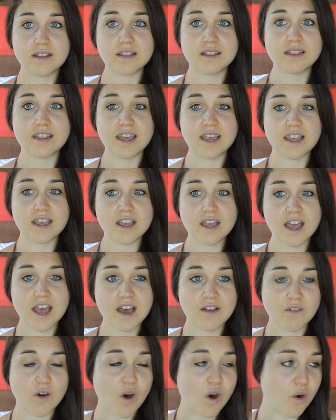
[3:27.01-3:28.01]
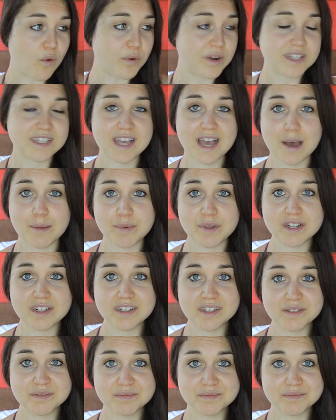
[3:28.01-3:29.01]
they have always
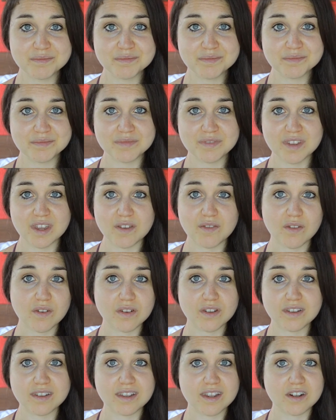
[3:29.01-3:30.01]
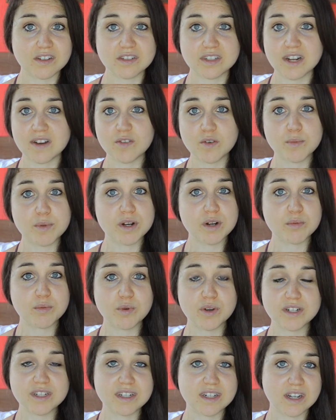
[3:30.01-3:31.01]
happened. They've, there's never been a
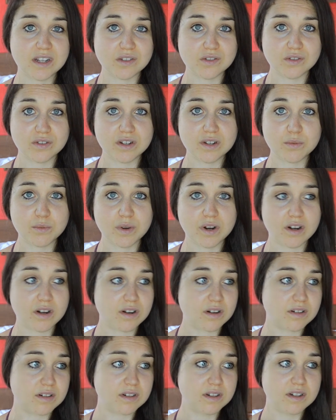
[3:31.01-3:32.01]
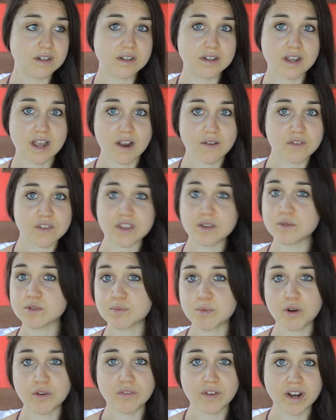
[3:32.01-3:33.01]
point in history where everything was
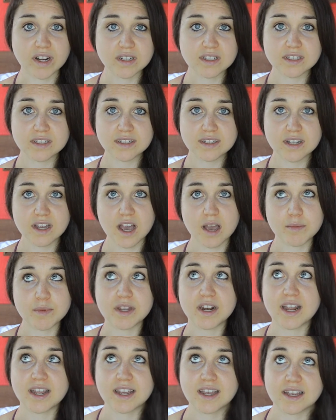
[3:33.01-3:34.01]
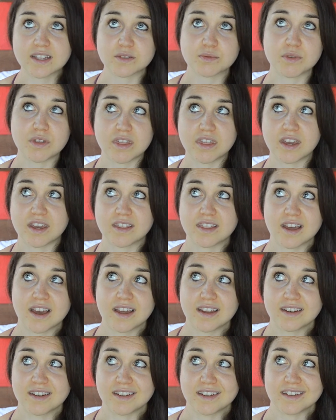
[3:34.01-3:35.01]
perfect. I mean, I guess we think
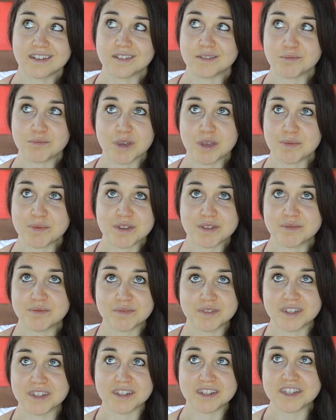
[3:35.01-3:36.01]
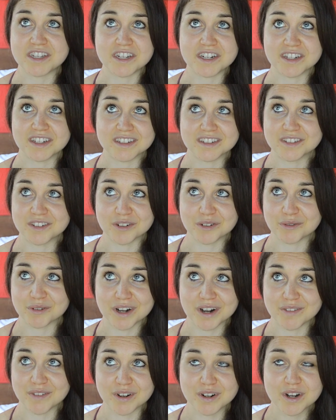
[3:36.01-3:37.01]
that in maybe in Eden or
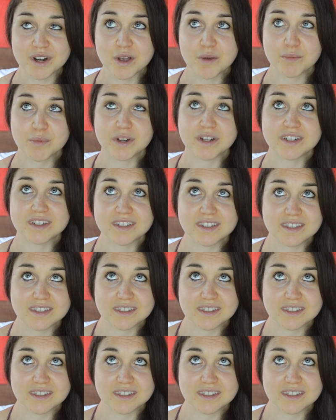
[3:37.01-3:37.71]
whatever, but